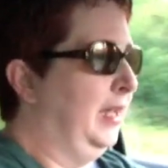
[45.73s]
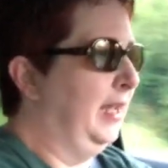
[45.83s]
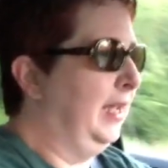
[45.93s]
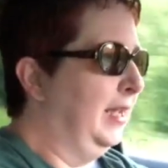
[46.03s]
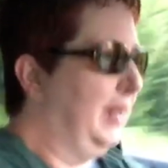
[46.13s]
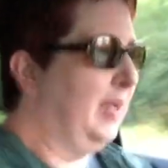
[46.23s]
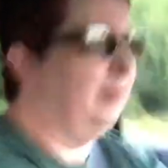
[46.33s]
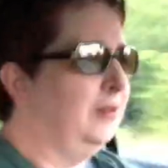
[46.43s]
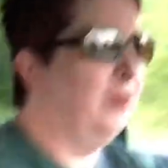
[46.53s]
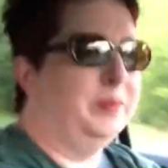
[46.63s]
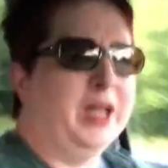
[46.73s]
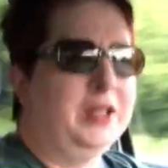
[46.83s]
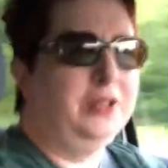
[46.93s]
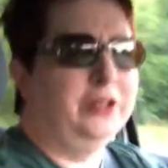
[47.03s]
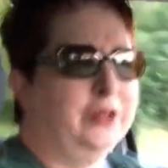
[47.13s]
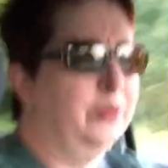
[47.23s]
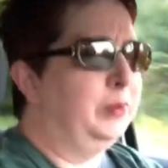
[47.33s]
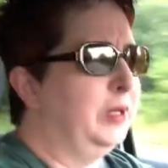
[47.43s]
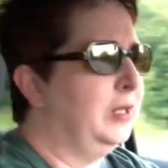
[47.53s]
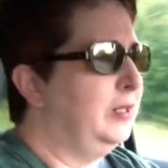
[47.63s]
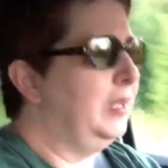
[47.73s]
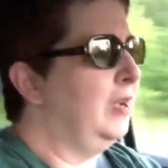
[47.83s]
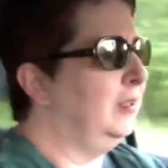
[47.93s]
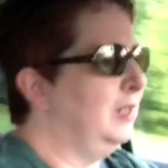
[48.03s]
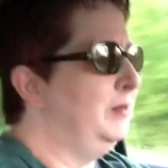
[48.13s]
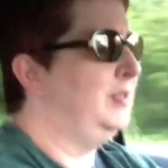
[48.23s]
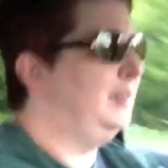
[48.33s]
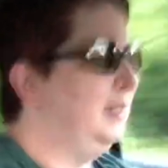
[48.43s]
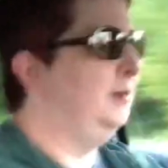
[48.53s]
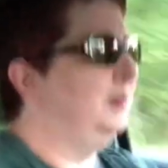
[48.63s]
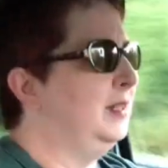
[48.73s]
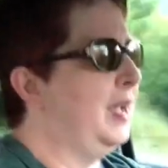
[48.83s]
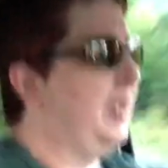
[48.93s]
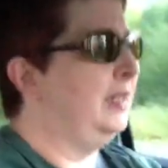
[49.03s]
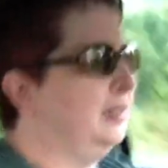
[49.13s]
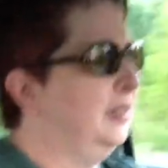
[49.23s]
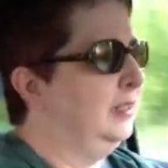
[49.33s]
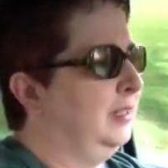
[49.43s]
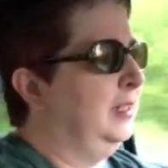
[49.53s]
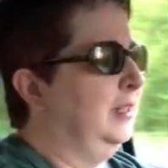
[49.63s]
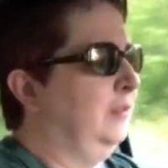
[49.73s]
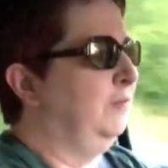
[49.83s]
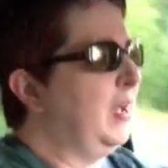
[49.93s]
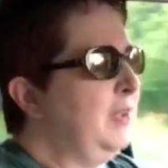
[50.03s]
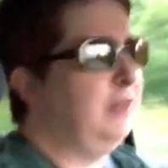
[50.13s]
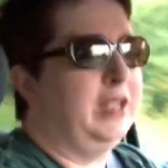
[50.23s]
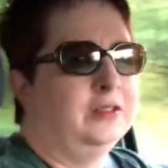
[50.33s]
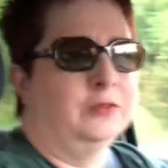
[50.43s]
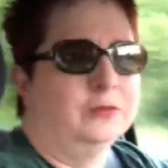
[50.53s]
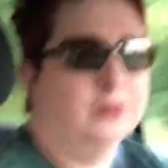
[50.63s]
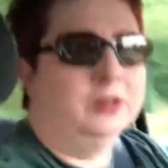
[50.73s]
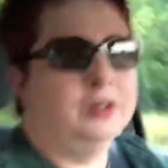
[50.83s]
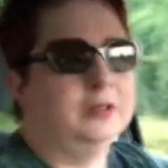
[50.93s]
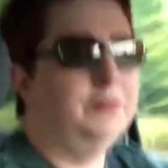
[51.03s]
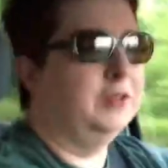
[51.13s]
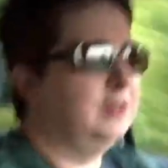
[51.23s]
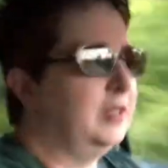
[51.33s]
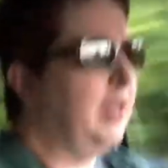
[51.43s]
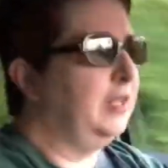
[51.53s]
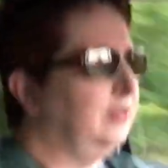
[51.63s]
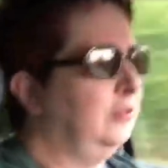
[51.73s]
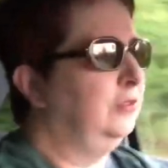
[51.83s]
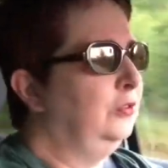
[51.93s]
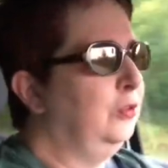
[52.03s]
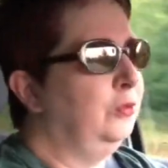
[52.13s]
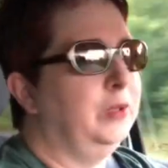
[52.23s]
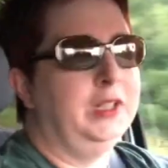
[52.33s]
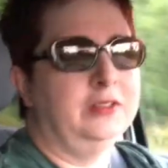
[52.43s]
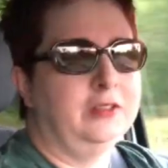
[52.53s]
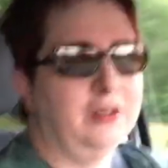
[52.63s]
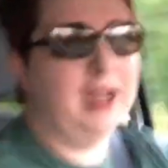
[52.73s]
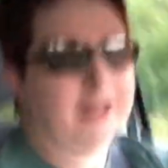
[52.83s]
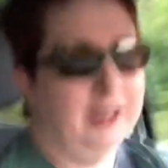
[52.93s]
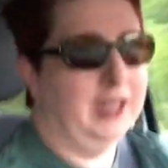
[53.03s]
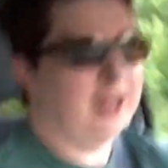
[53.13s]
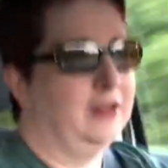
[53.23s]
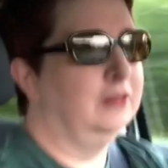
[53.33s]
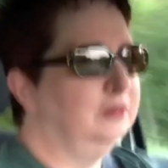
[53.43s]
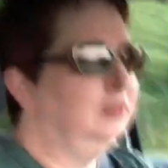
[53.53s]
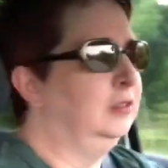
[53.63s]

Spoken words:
And I don't know about you, but how come it seems like 5 days of work feels like 2 weeks dragging out?